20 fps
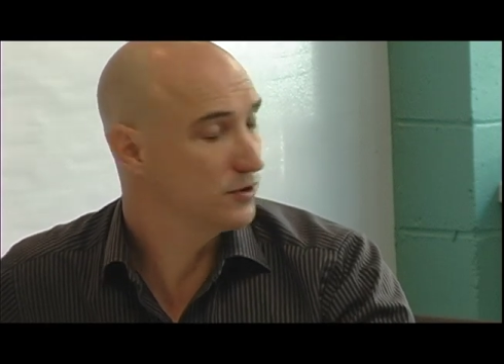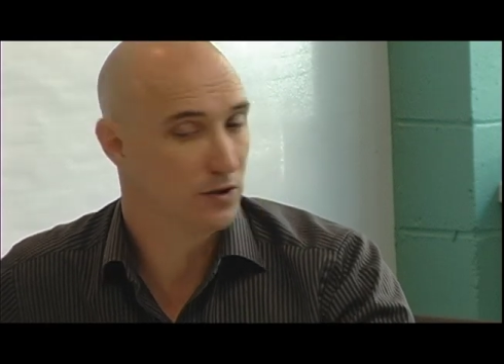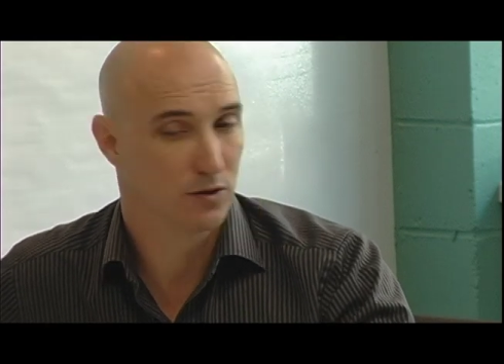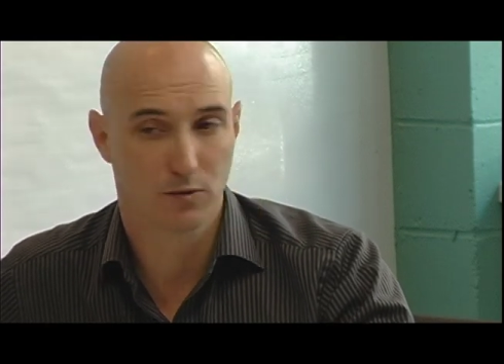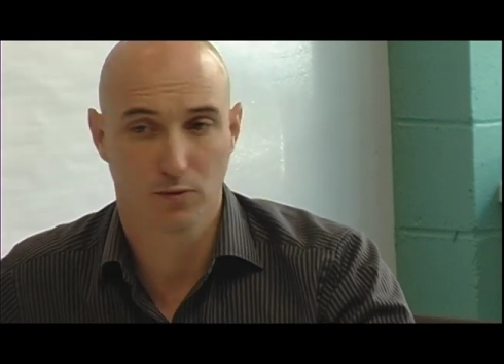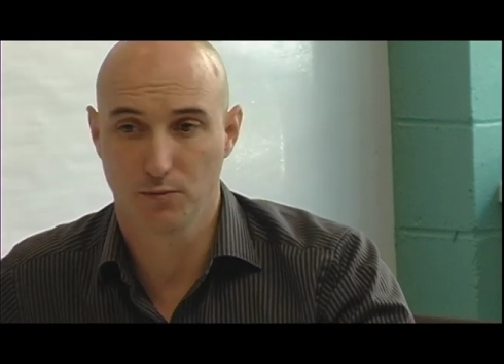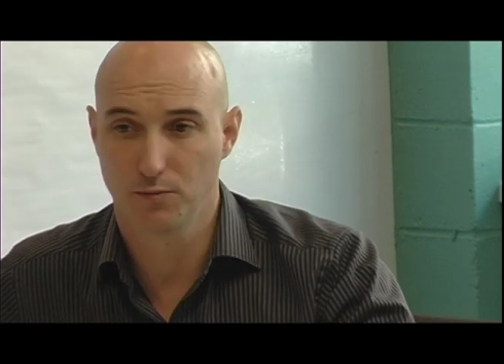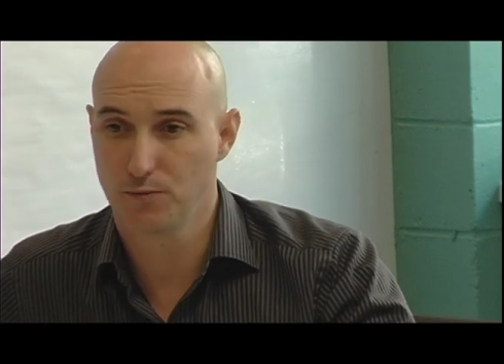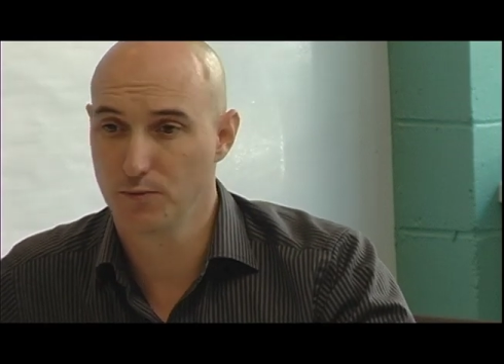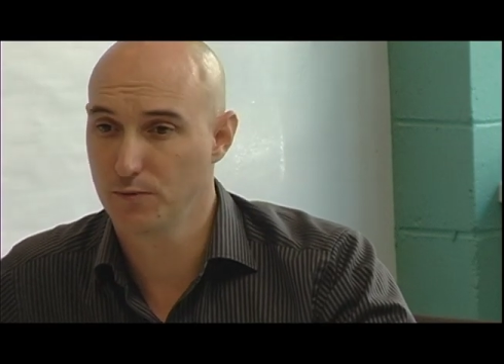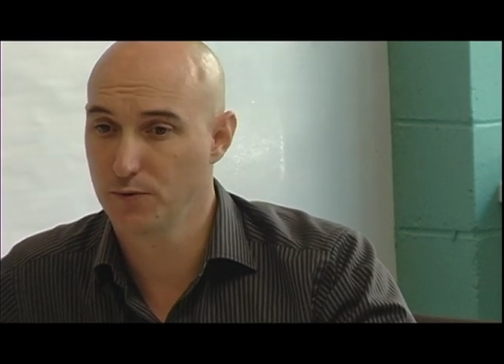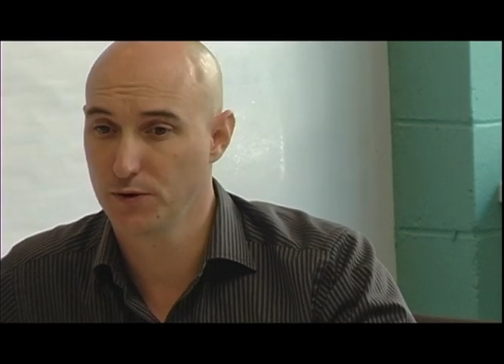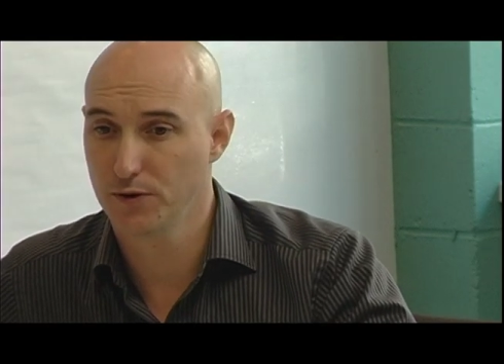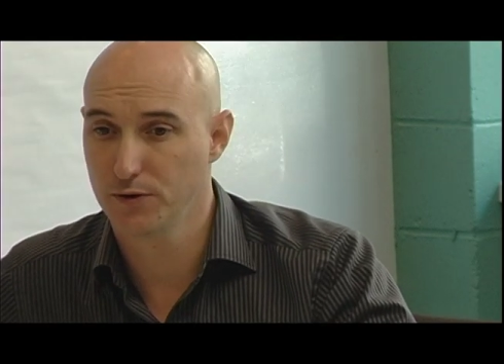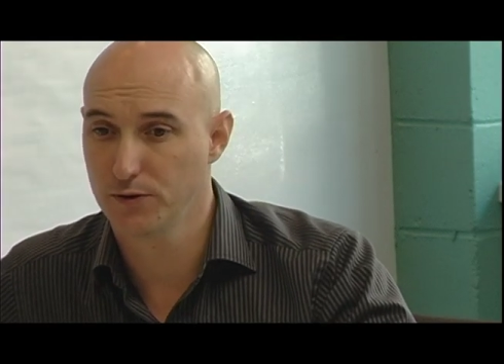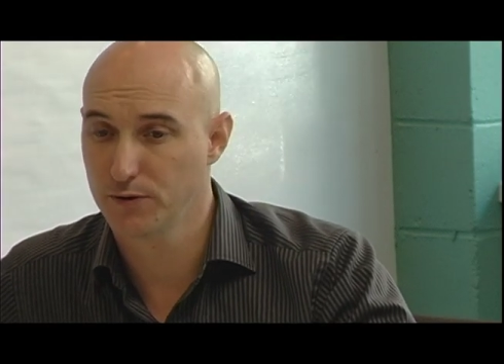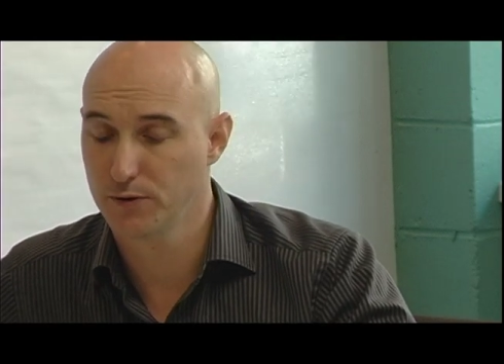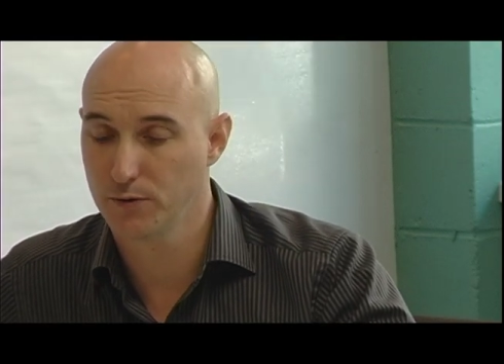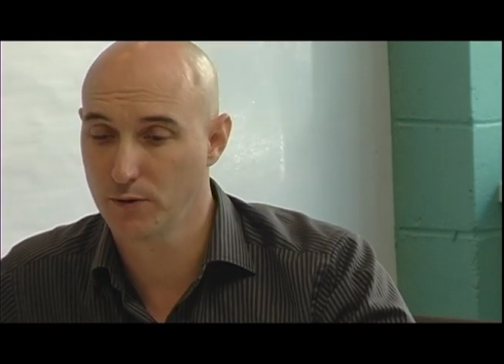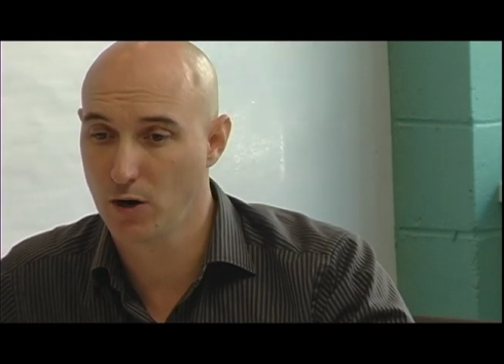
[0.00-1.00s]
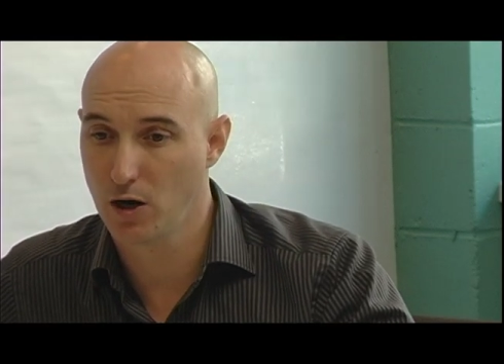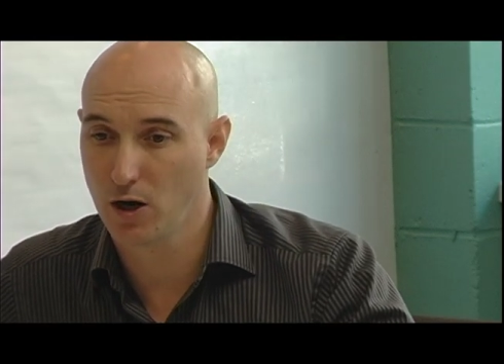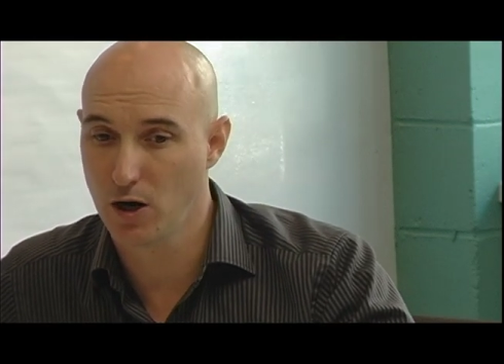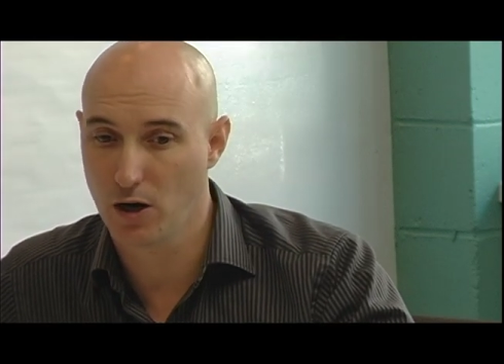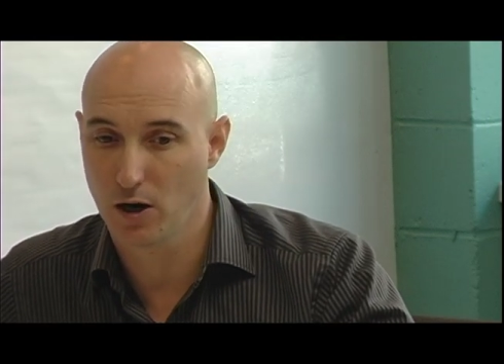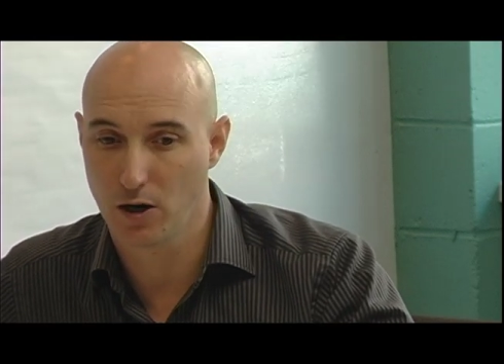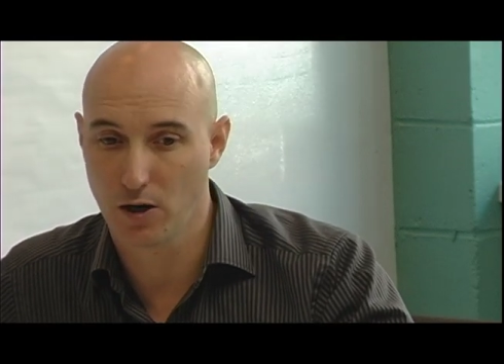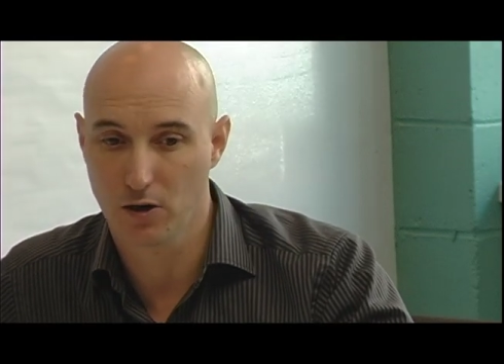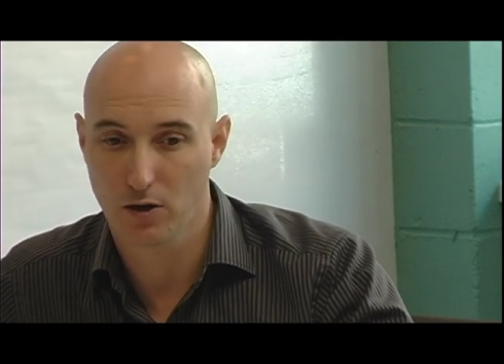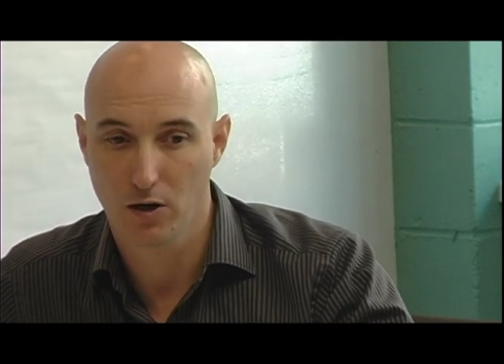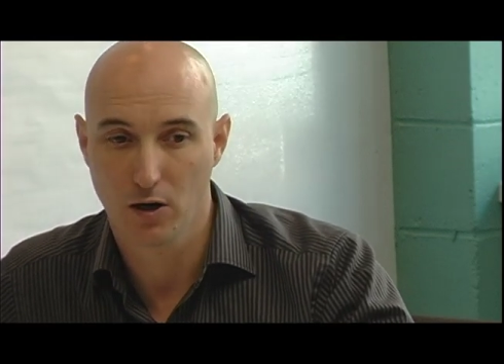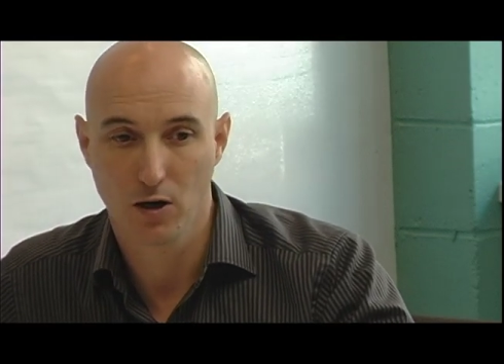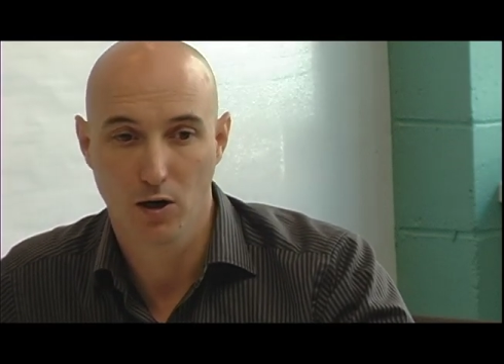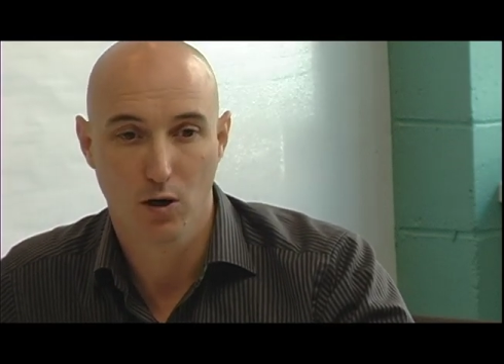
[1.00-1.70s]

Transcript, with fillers: you you are